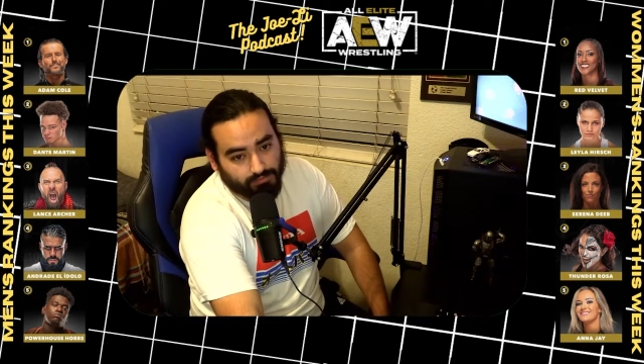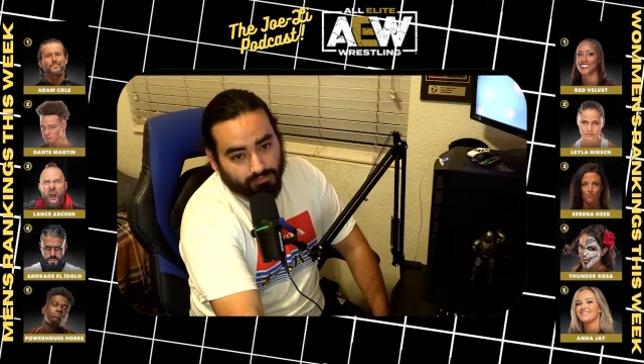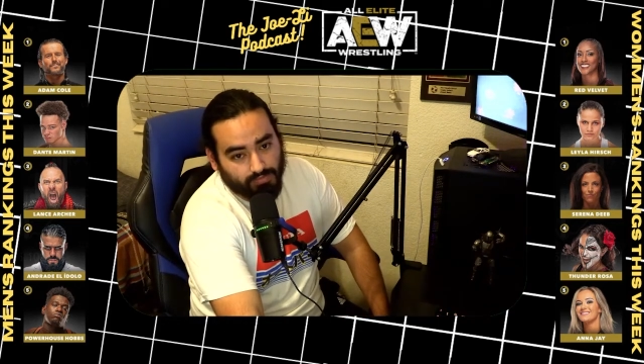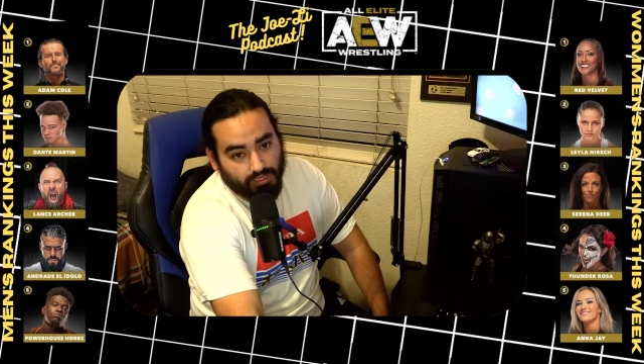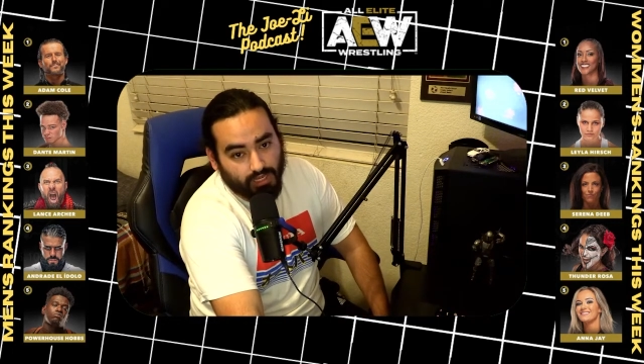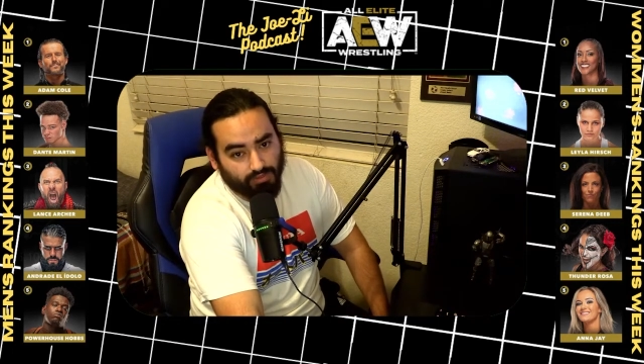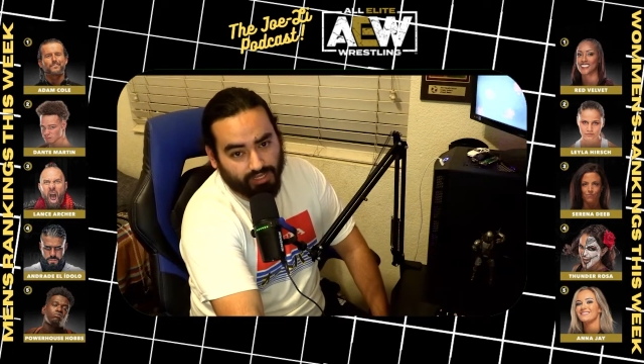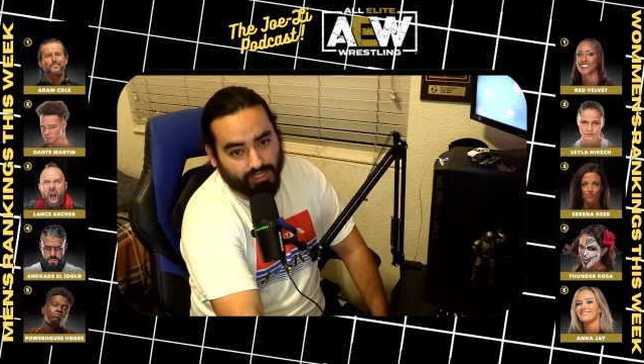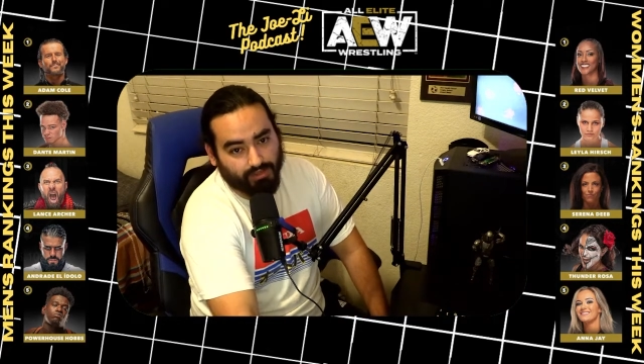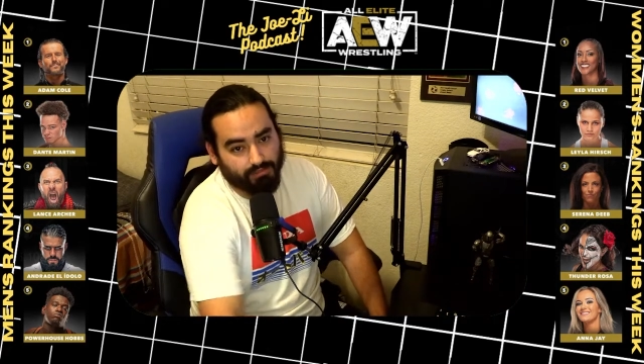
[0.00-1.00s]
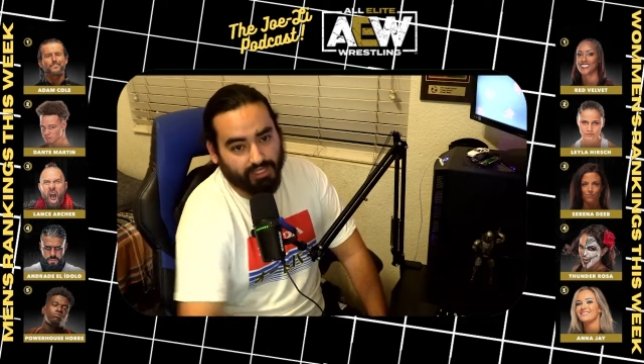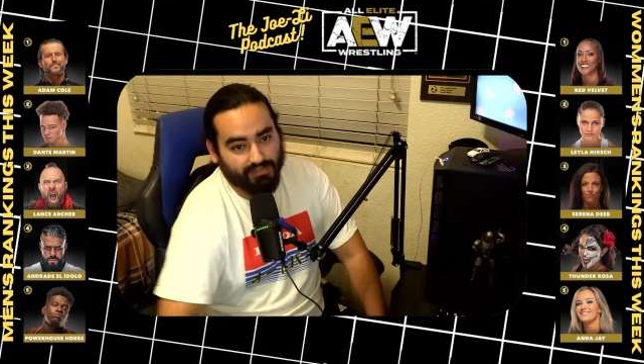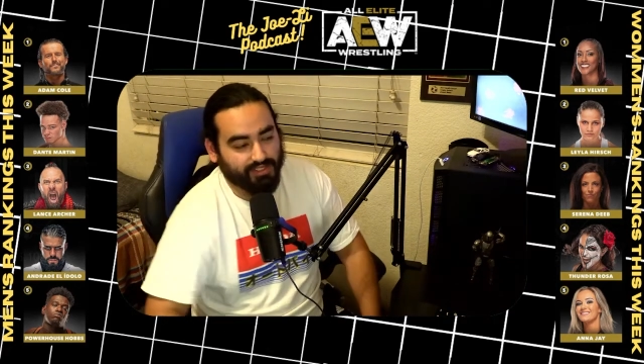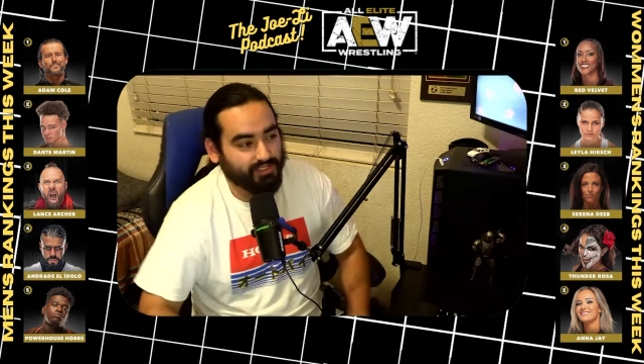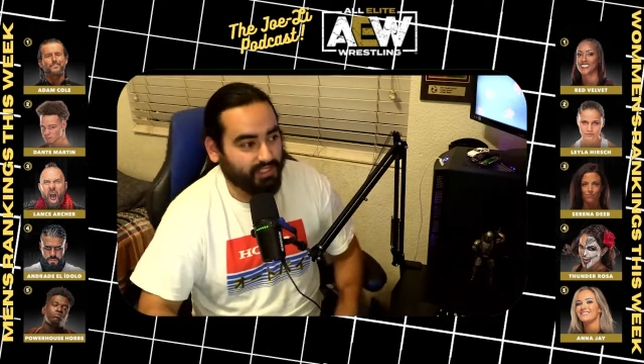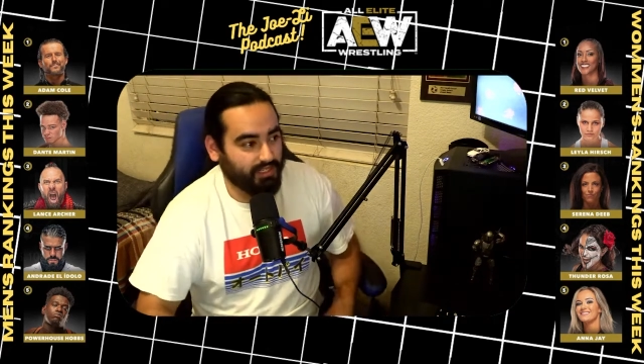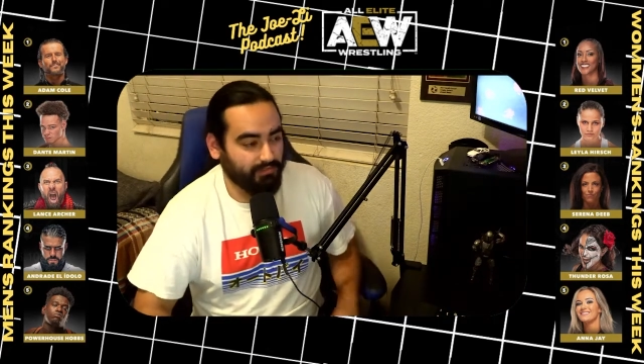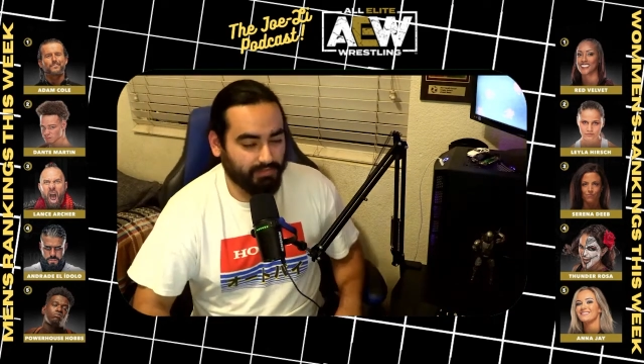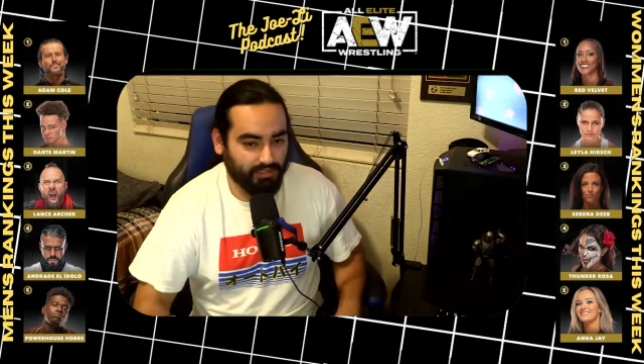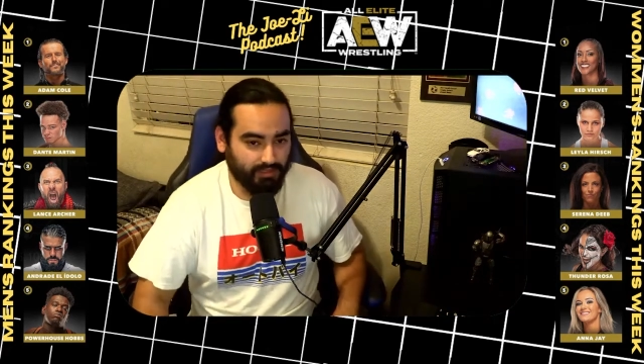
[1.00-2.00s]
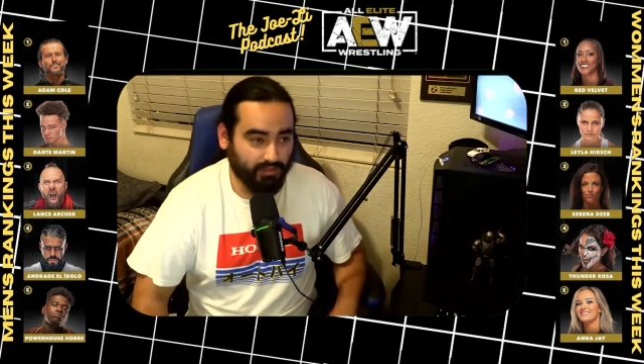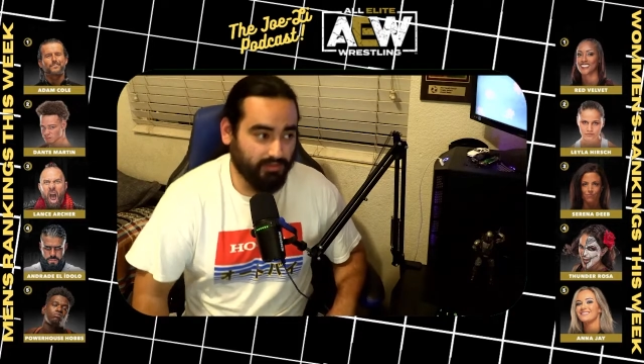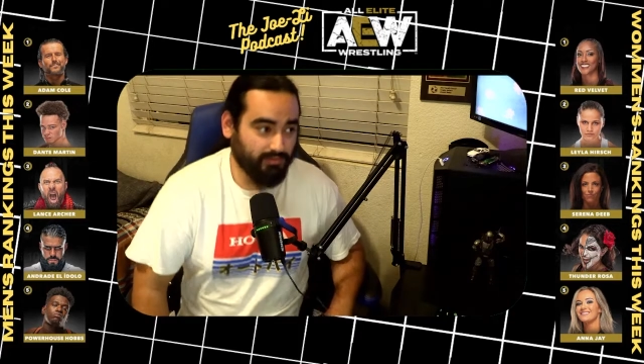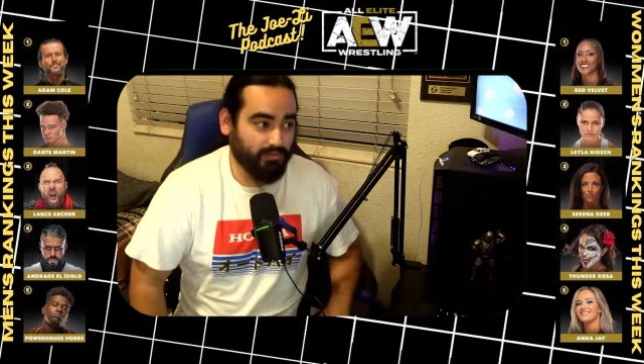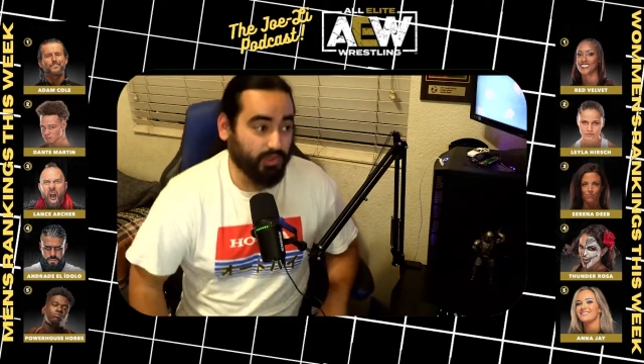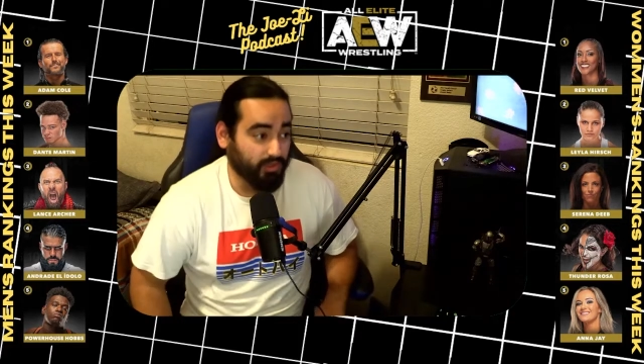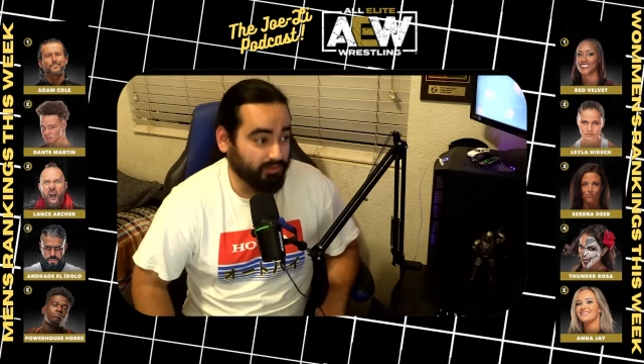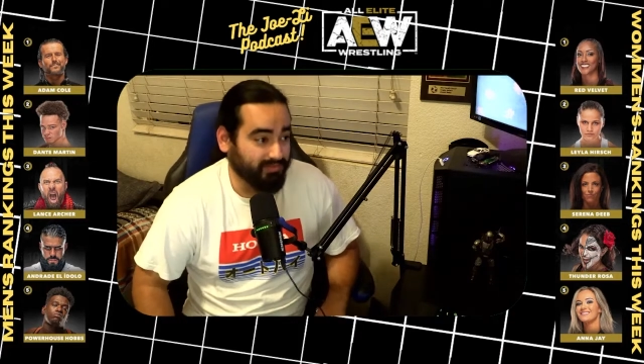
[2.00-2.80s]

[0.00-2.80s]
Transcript: All right, main event time, or